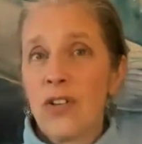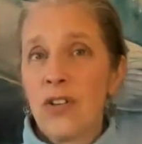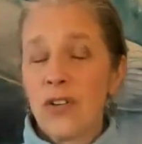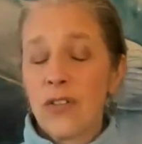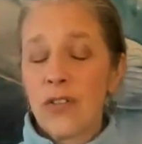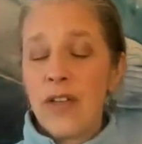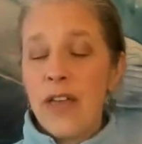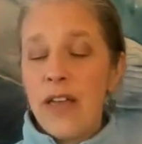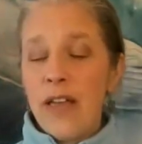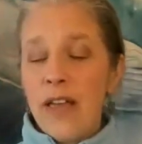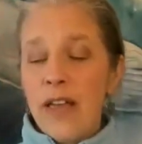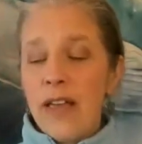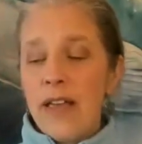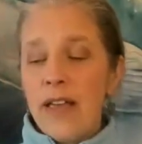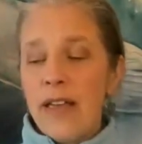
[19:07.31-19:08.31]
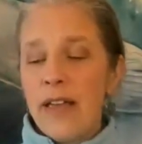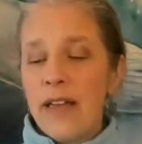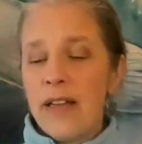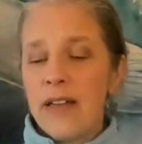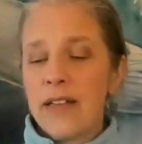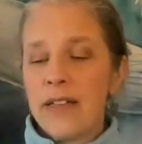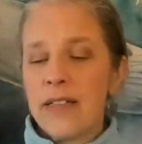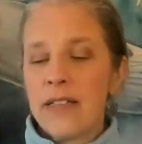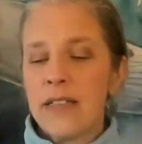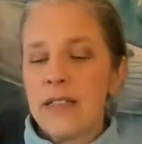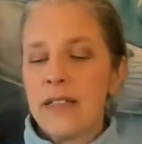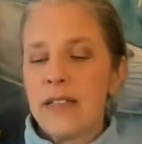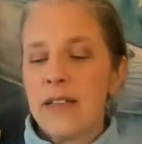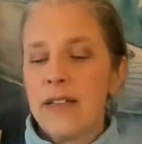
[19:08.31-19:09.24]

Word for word: earth, and